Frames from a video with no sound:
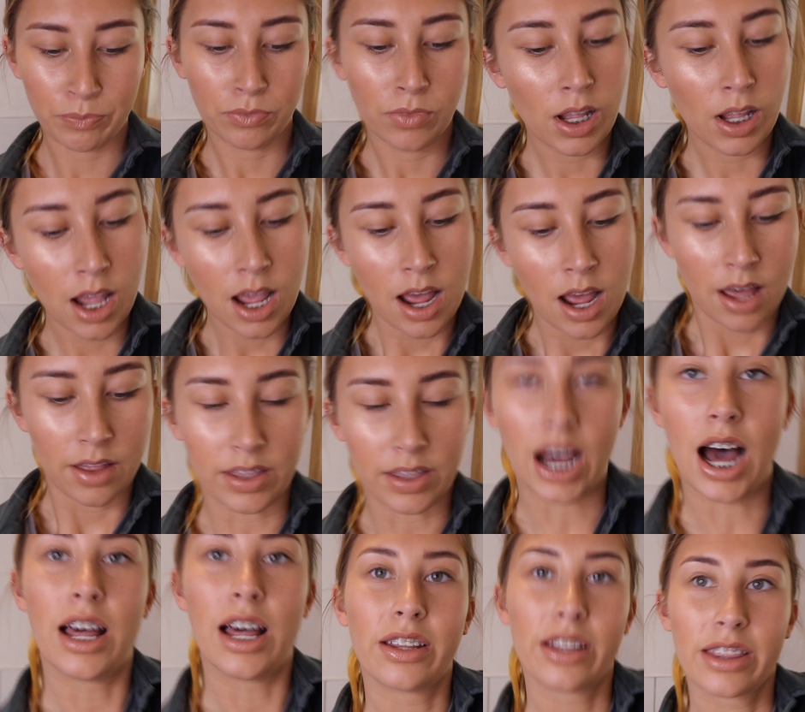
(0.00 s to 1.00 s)
The
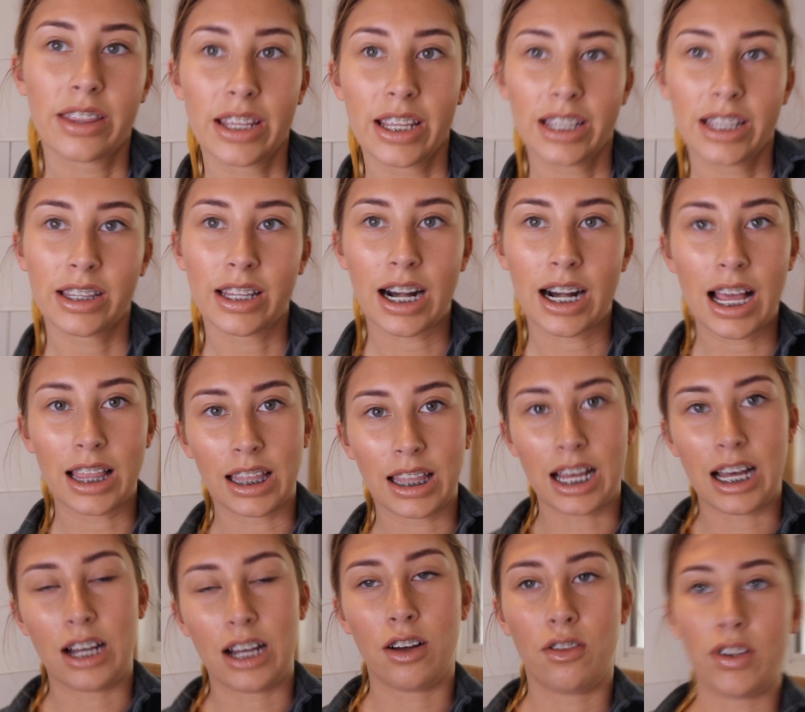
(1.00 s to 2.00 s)
other thing that I
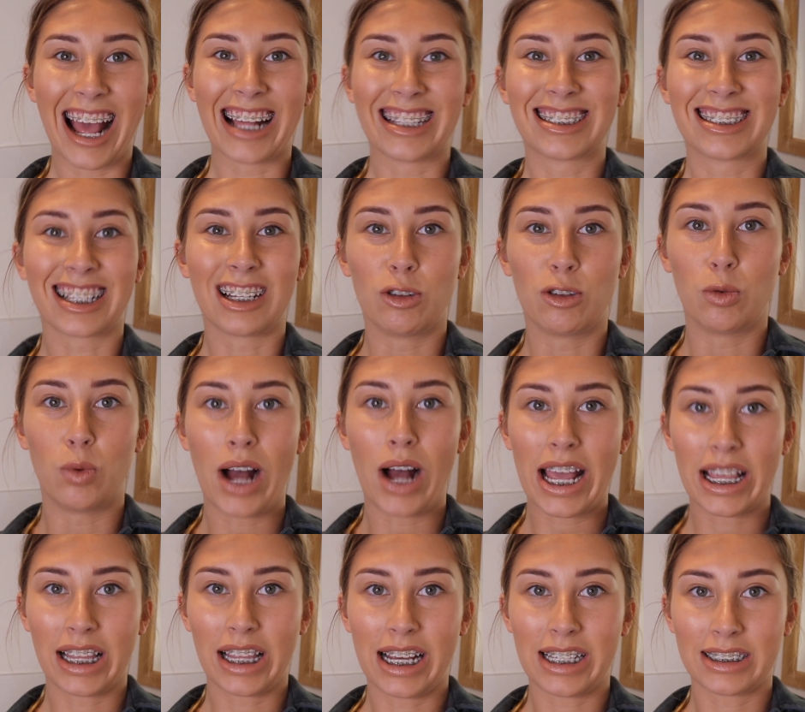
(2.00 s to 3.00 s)
love, it's
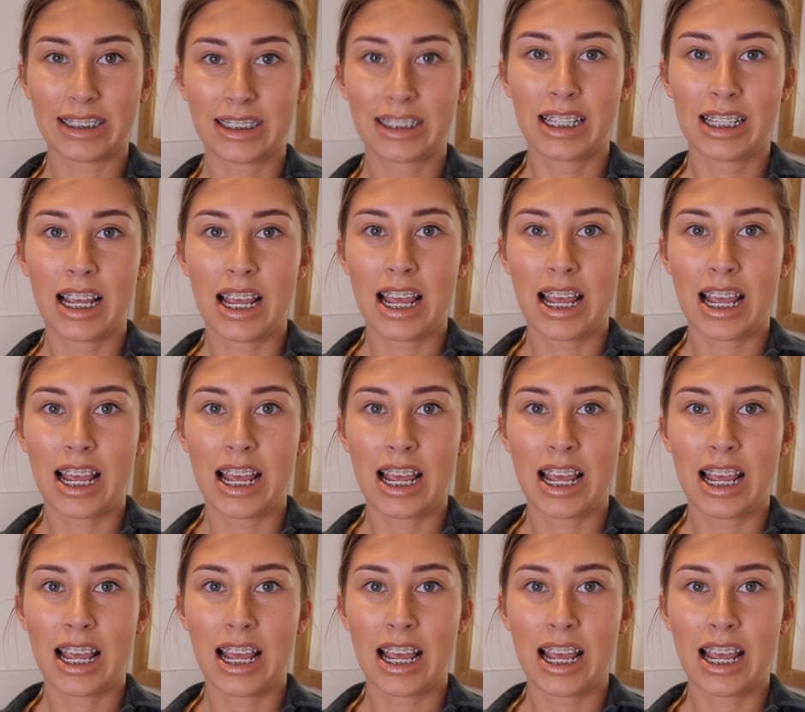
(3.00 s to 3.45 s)
way less